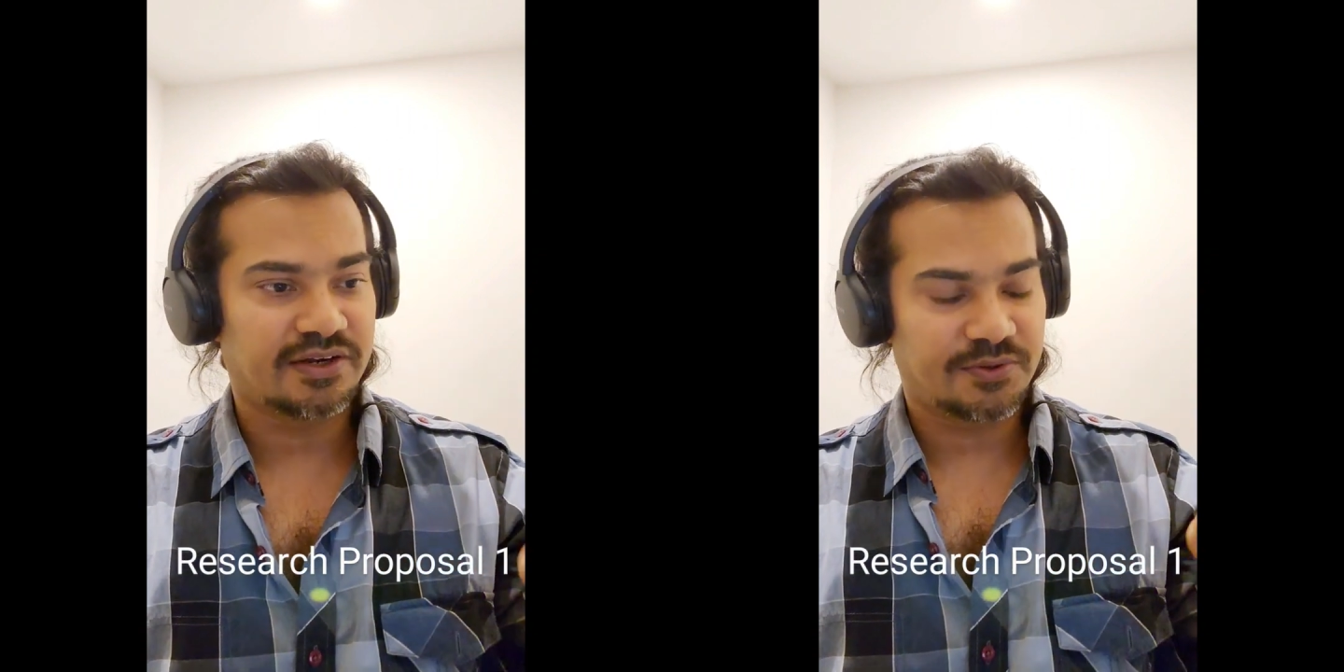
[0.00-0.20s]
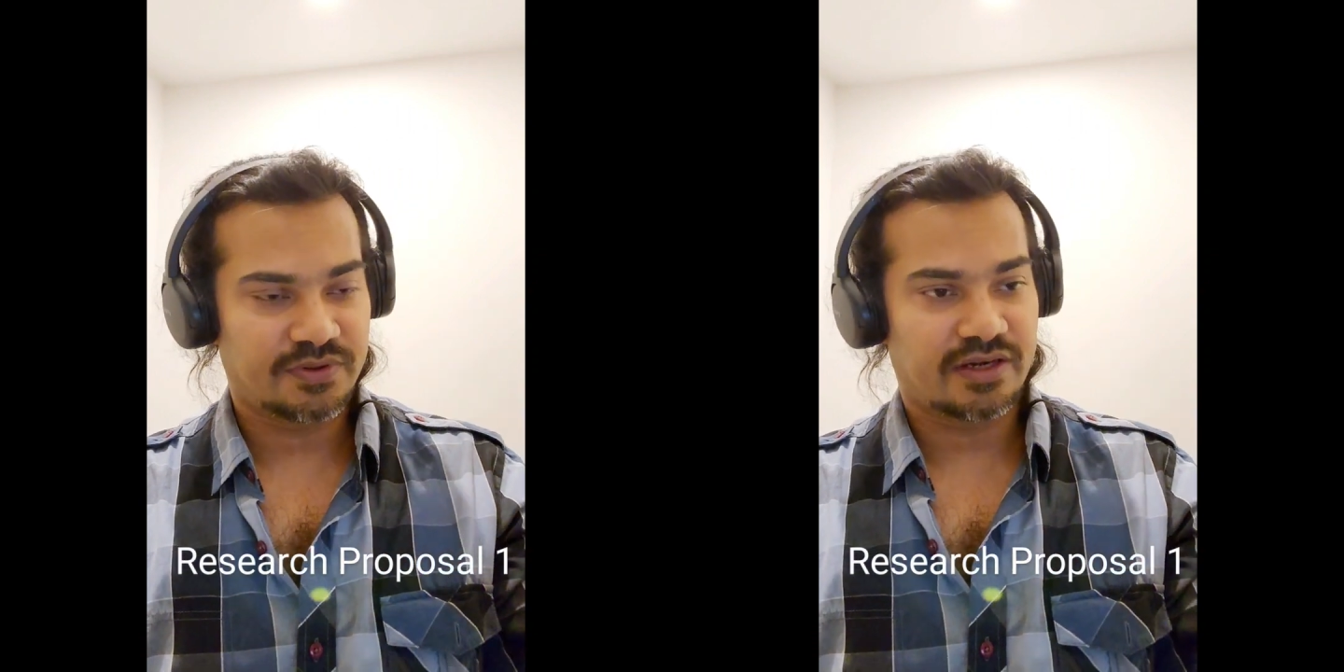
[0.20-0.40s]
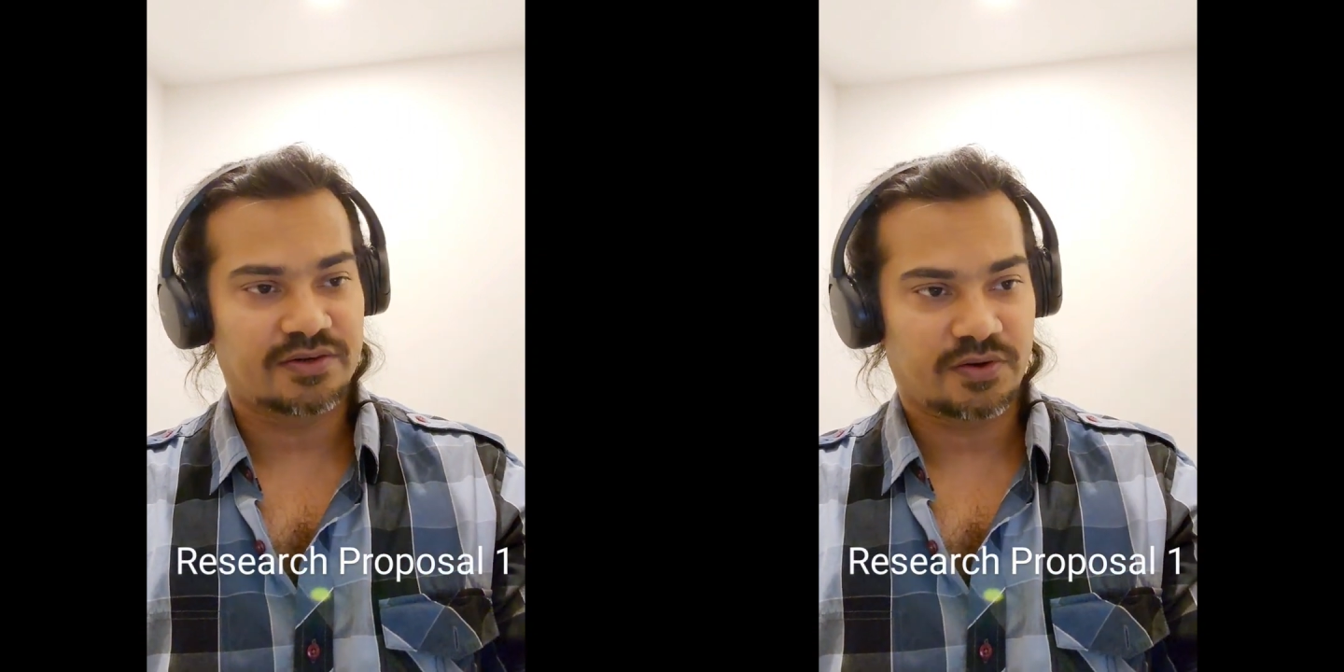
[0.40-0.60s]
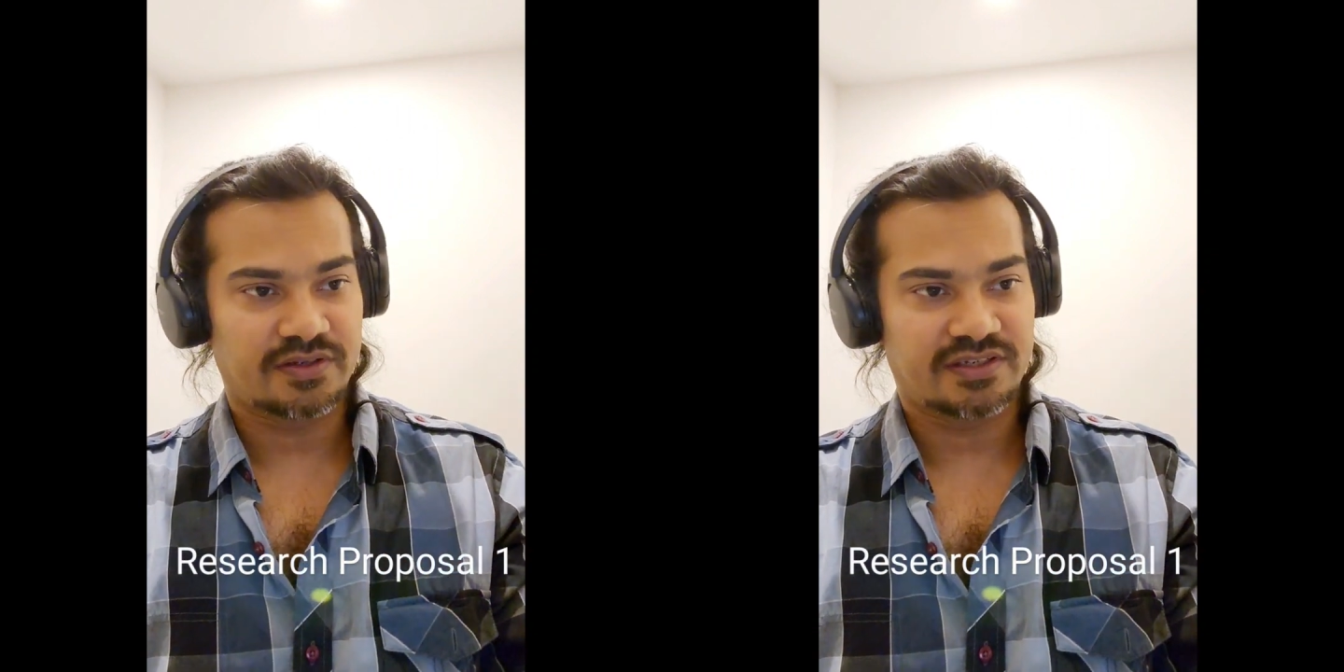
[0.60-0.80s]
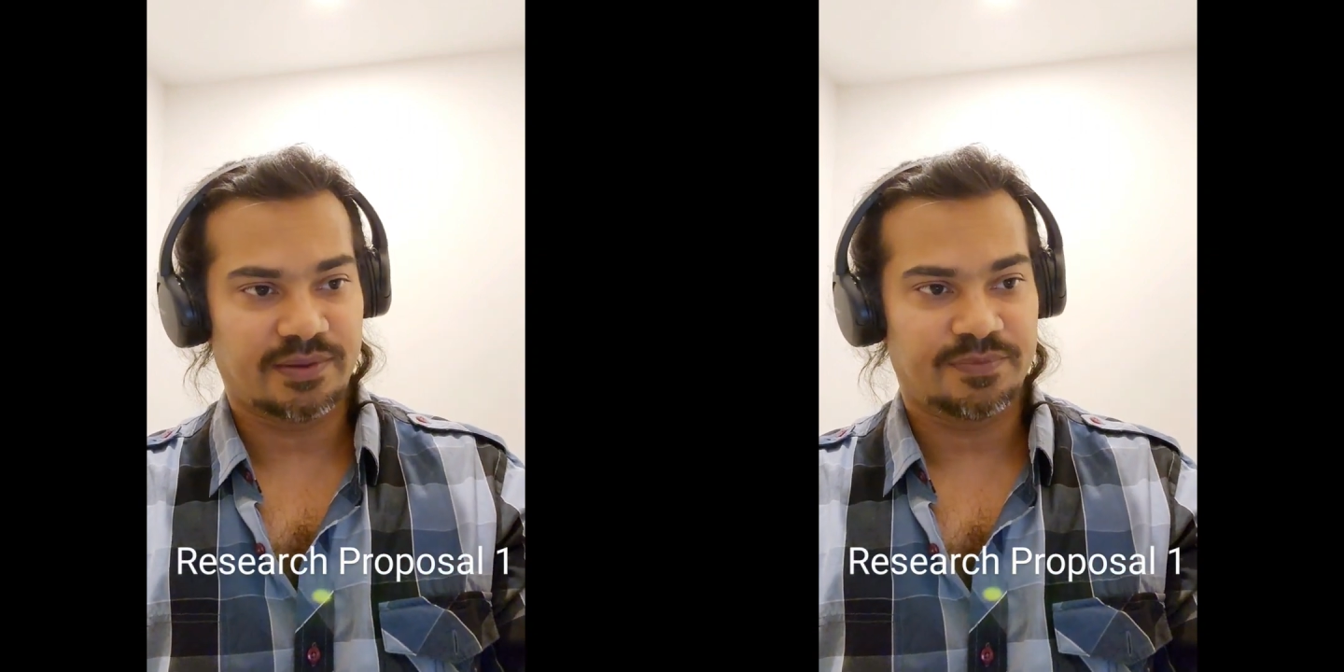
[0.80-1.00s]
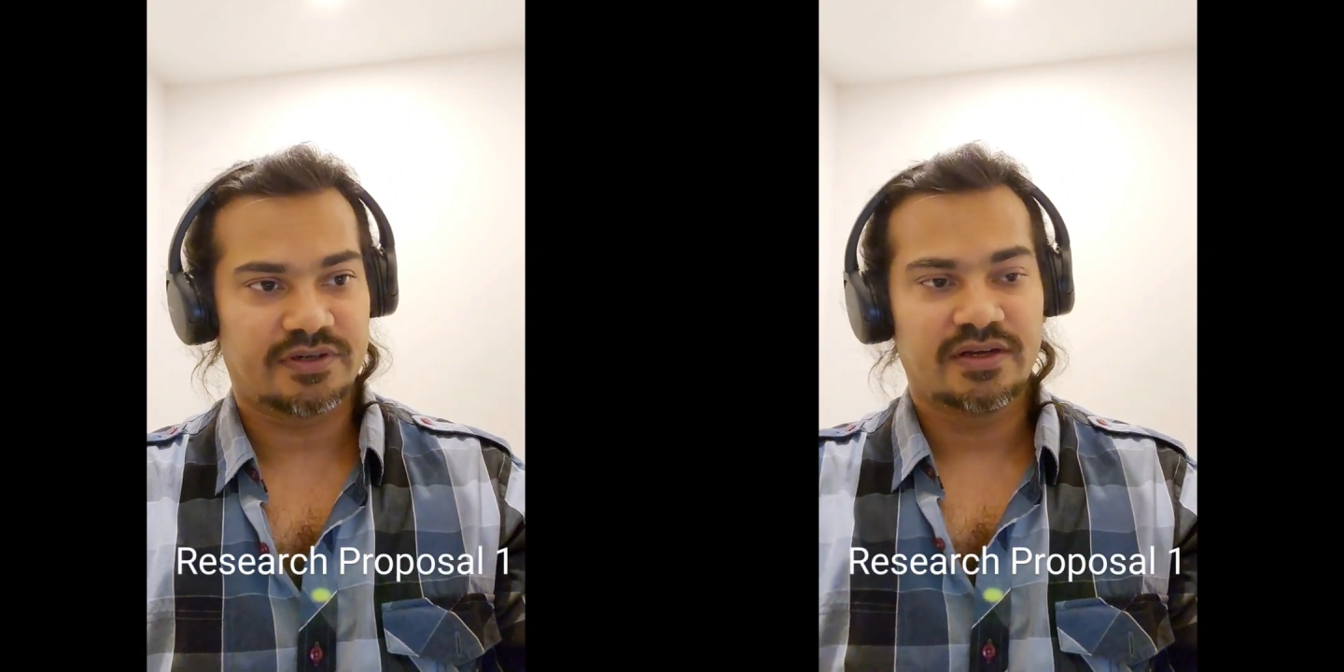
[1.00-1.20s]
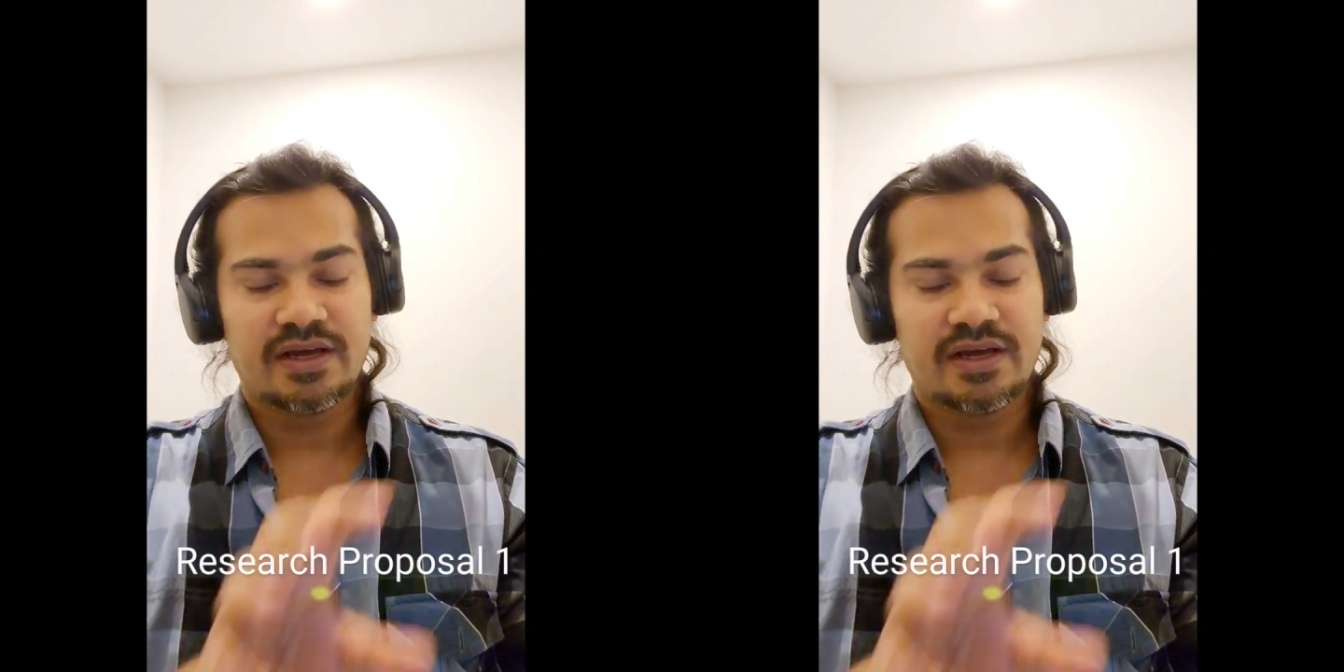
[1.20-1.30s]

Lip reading: I took that concept,